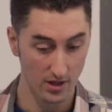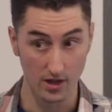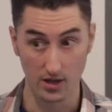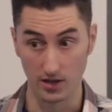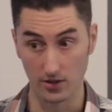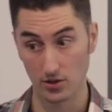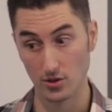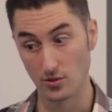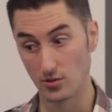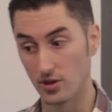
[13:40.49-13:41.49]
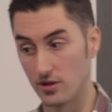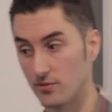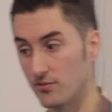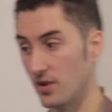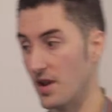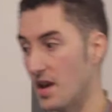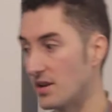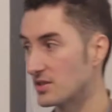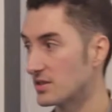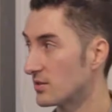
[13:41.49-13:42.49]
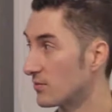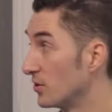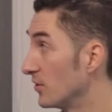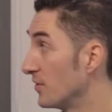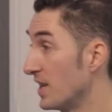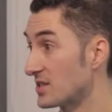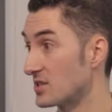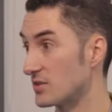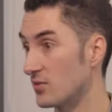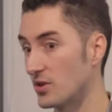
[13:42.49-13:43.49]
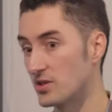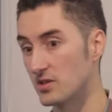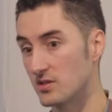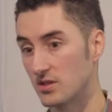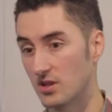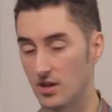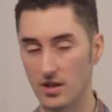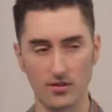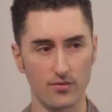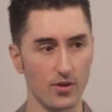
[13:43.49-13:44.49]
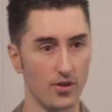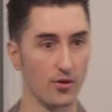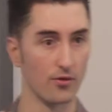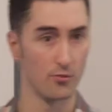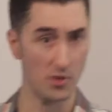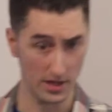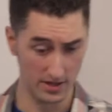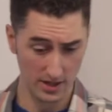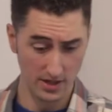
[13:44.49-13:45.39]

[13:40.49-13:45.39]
Google kind of announced for Nexus devices, and that, for those who aren't familiar,